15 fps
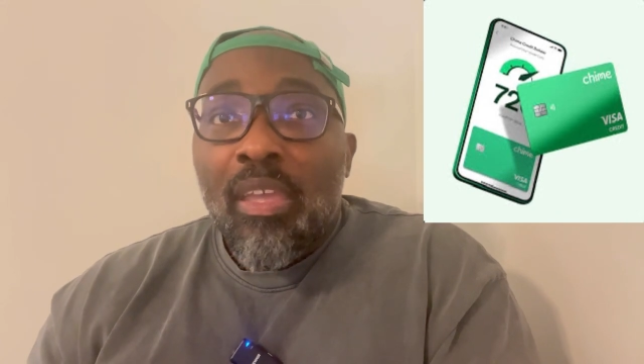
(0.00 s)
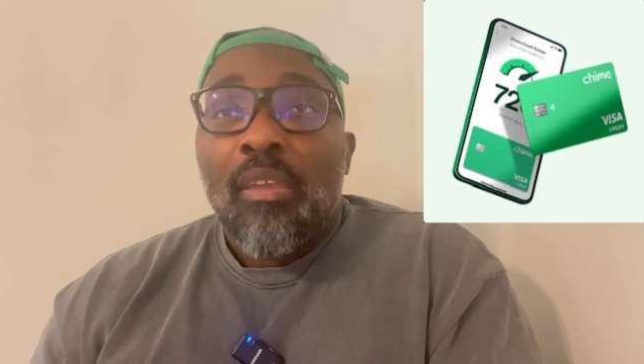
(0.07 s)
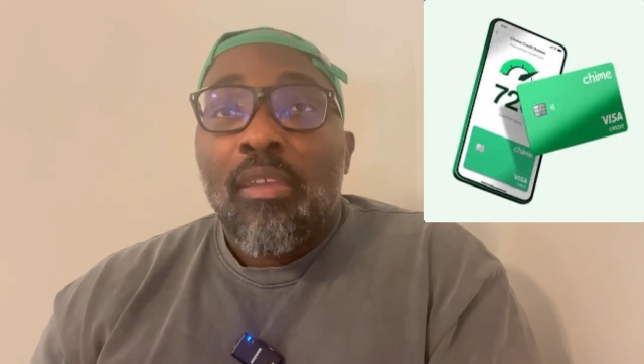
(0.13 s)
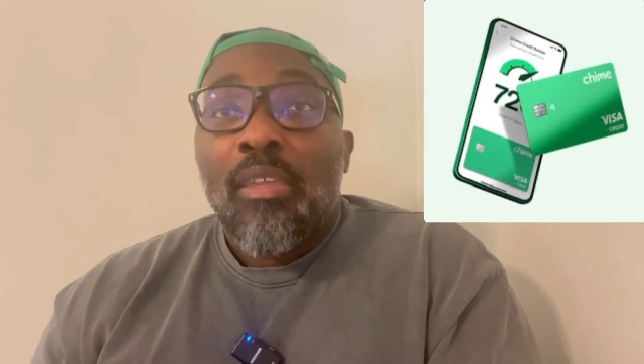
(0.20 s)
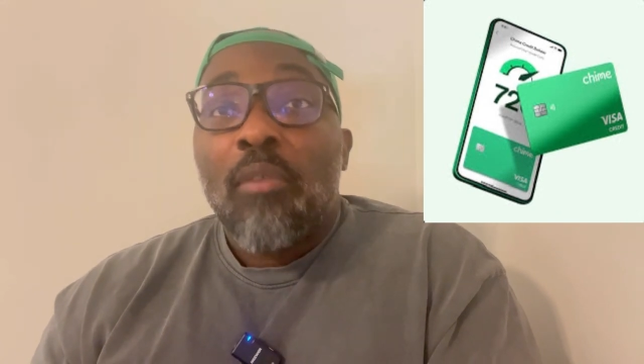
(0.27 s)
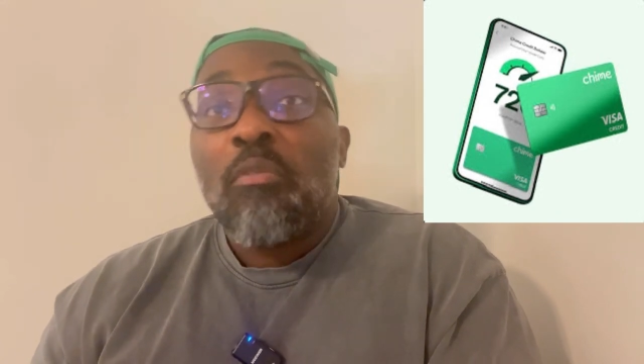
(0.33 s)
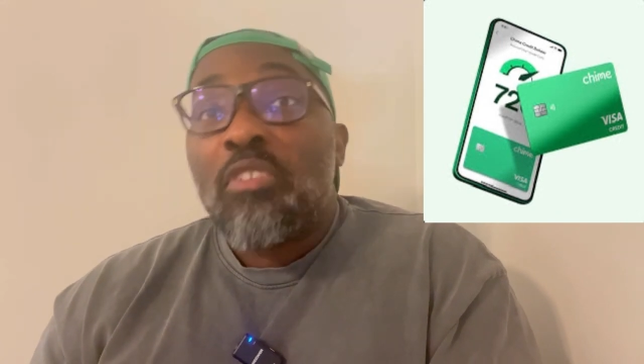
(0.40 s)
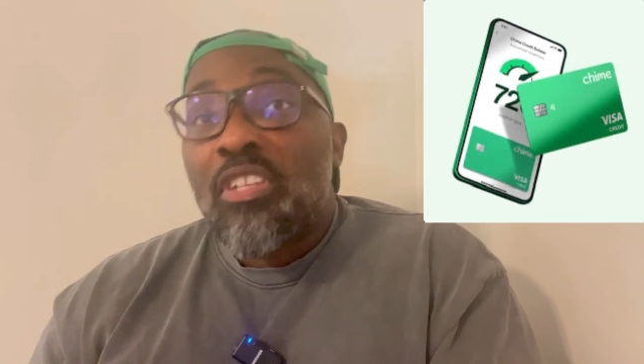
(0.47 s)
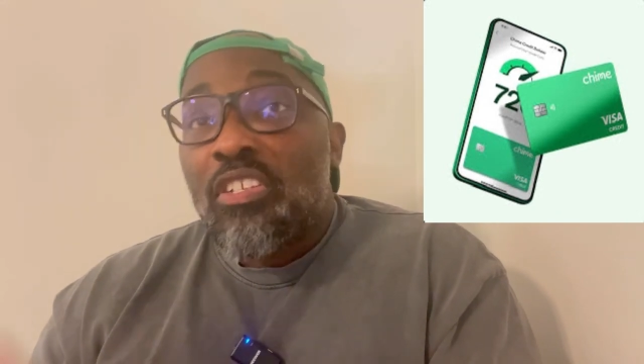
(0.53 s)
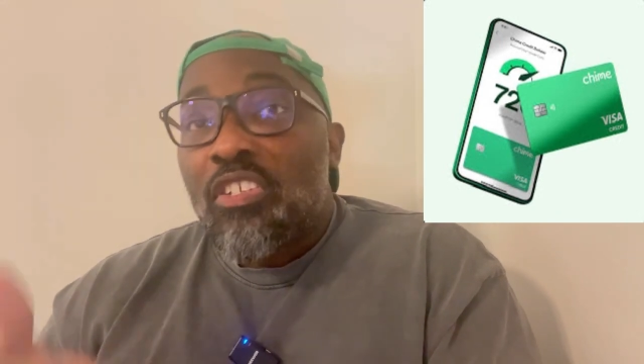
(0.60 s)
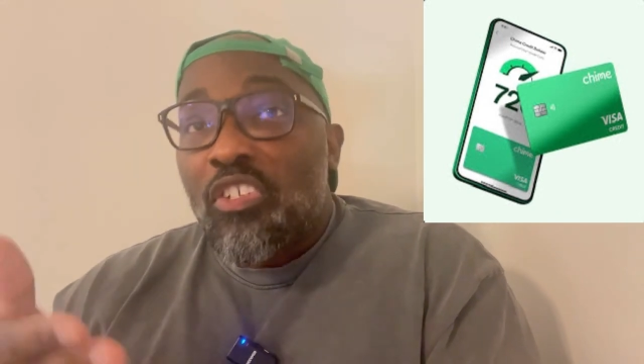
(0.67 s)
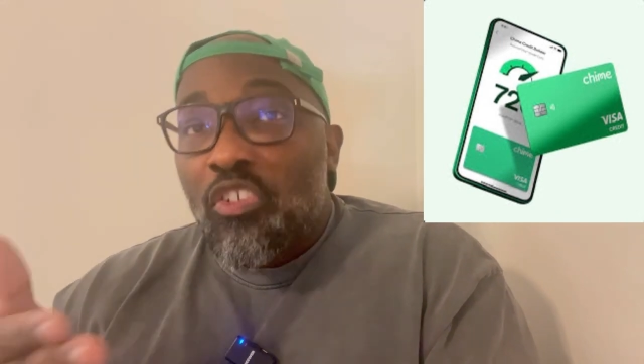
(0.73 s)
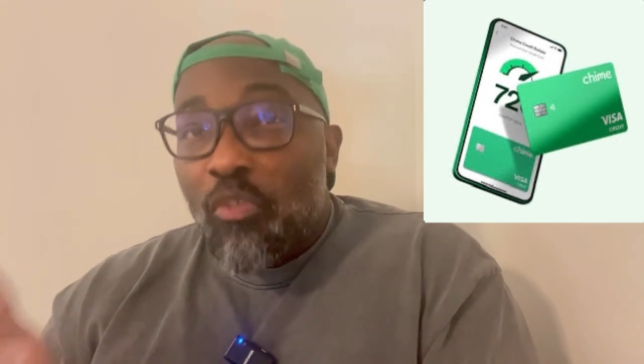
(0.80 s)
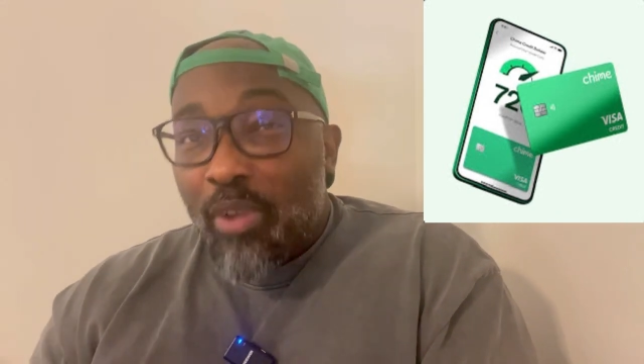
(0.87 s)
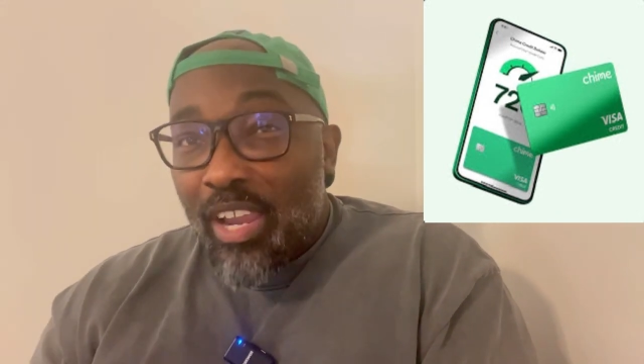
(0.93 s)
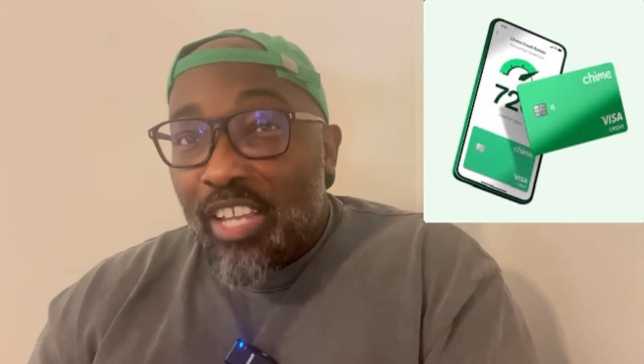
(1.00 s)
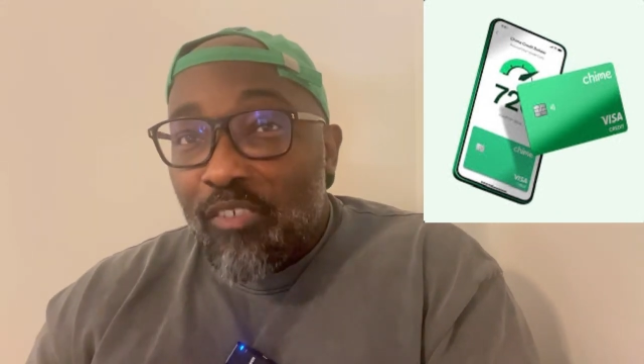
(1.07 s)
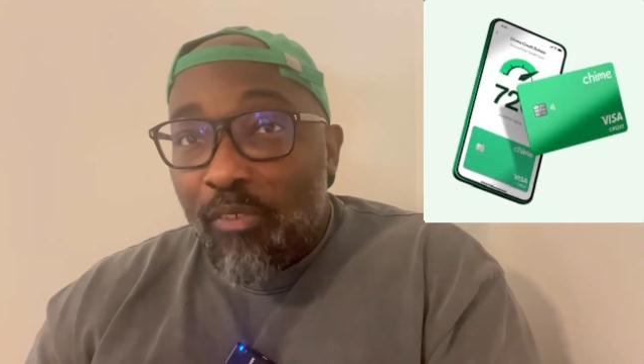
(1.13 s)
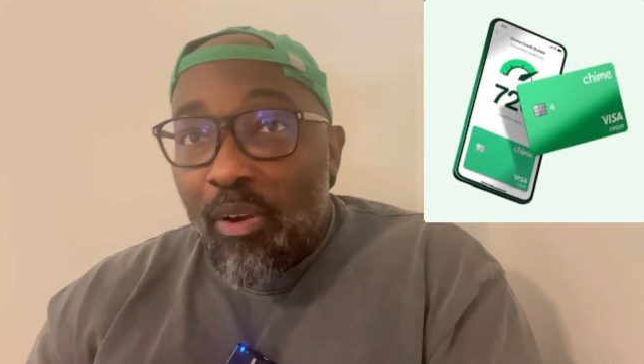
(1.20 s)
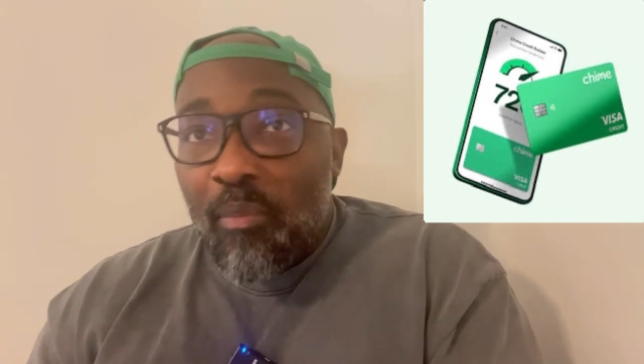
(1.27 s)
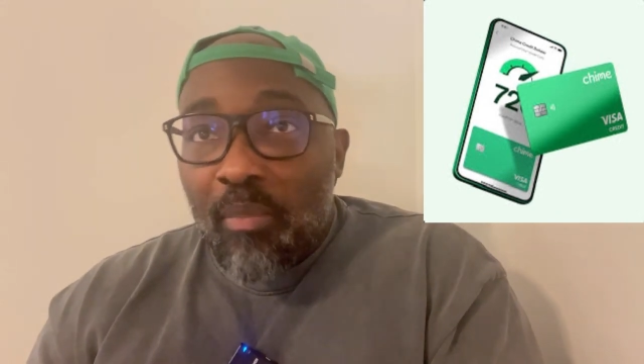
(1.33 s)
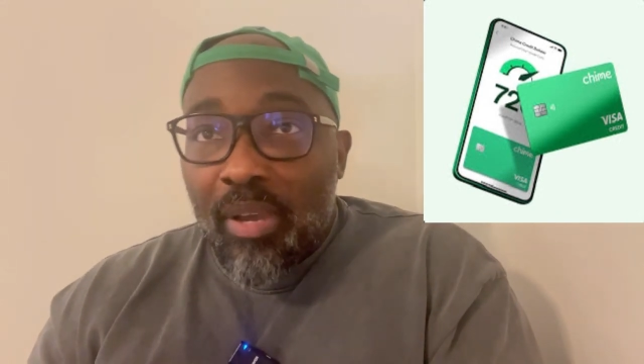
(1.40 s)
You just
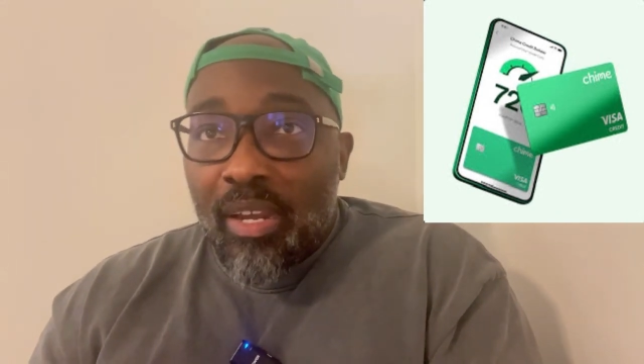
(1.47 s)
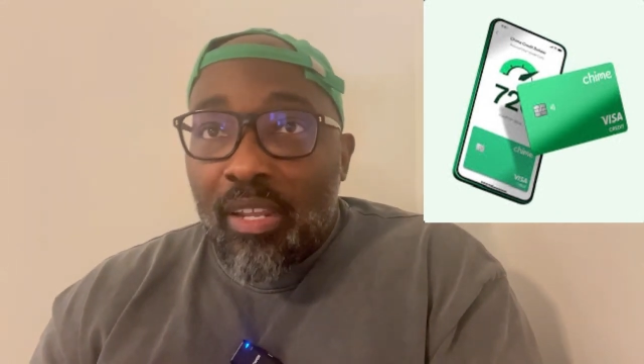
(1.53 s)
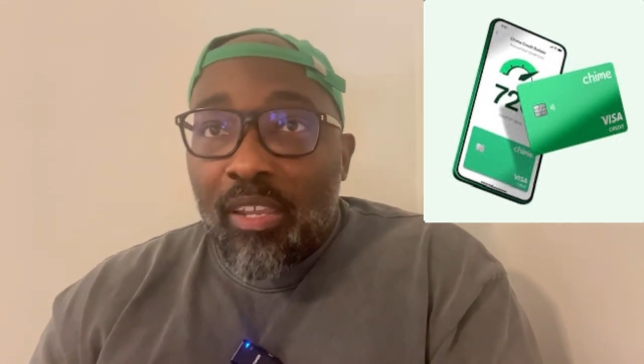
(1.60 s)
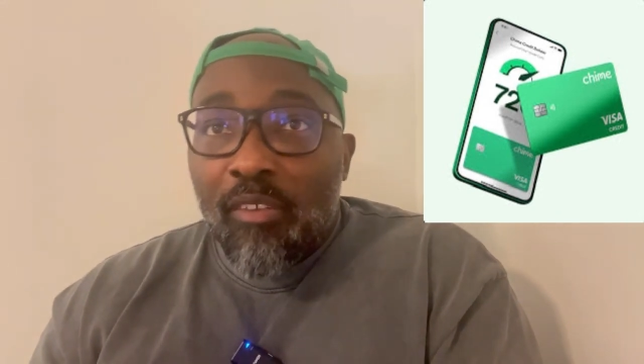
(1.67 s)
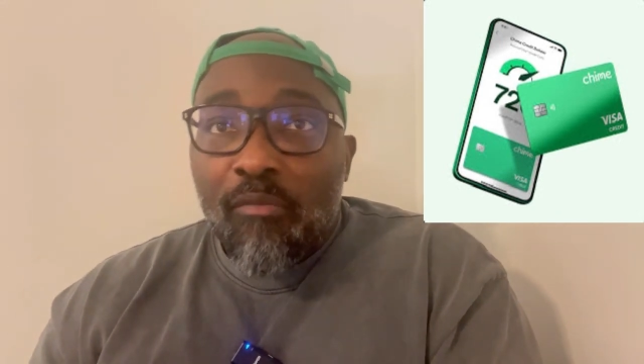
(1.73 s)
transfer money